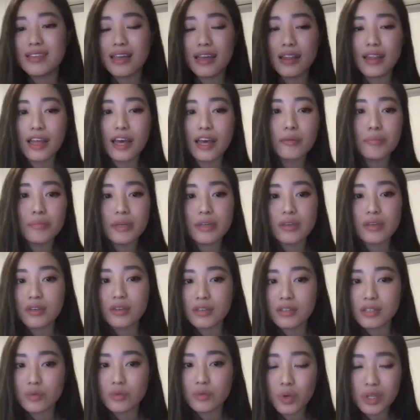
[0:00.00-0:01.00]
sell out.
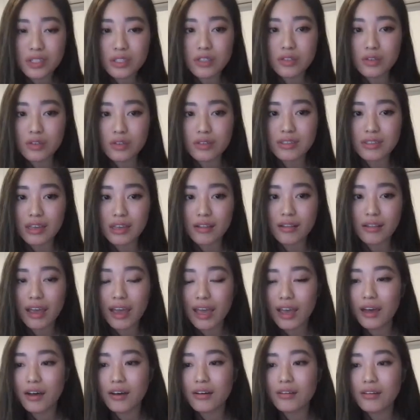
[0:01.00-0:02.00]
Because once you sell
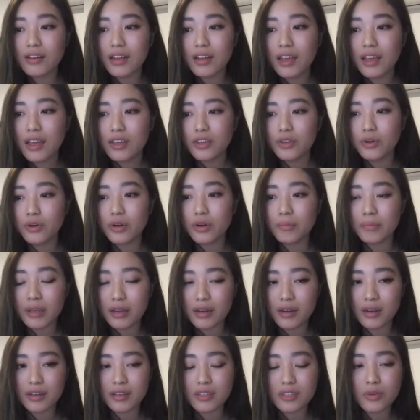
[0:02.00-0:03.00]
out, your
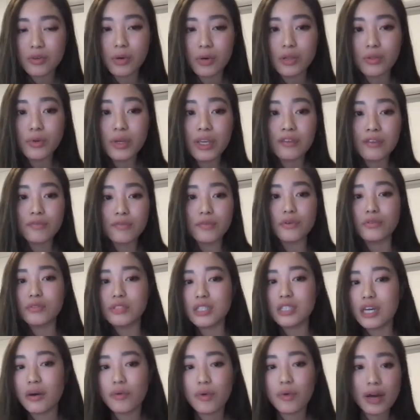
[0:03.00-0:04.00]
competitors who are looking for
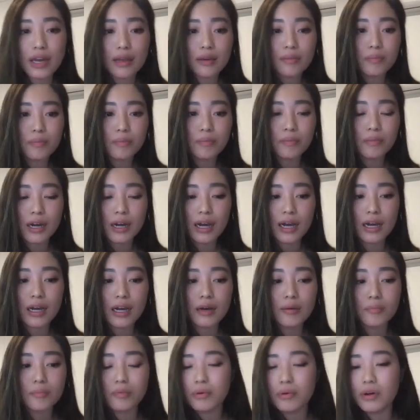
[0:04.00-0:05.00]
DIY
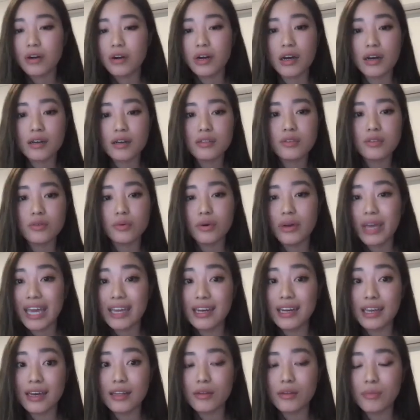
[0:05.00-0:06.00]
products or
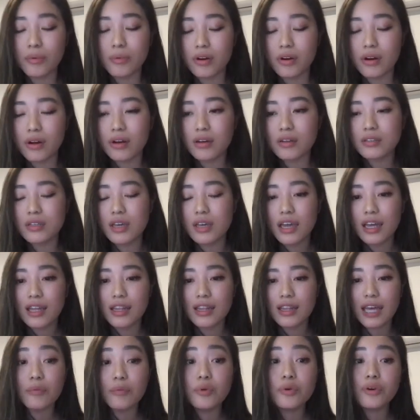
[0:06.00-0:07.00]
any other product,
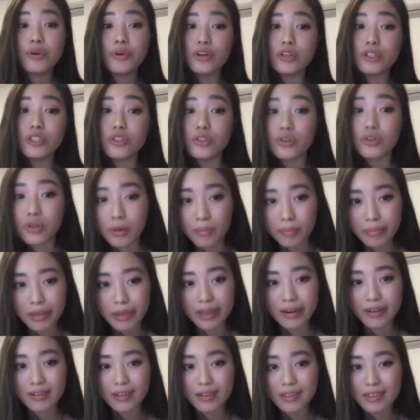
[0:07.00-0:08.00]
they will go to your
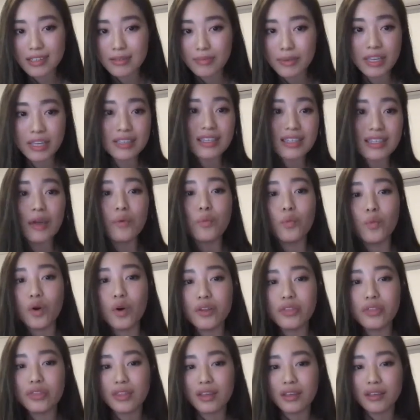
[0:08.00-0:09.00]
competitors because they
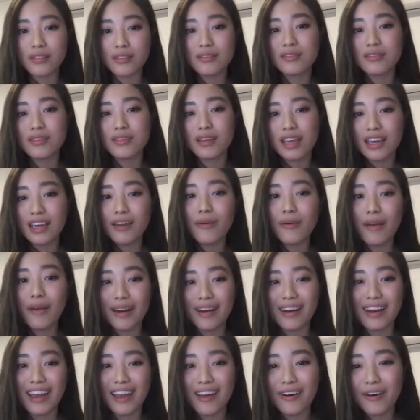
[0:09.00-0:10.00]
want things here
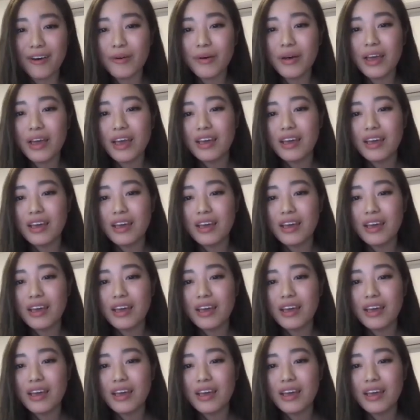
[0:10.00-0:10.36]
and now.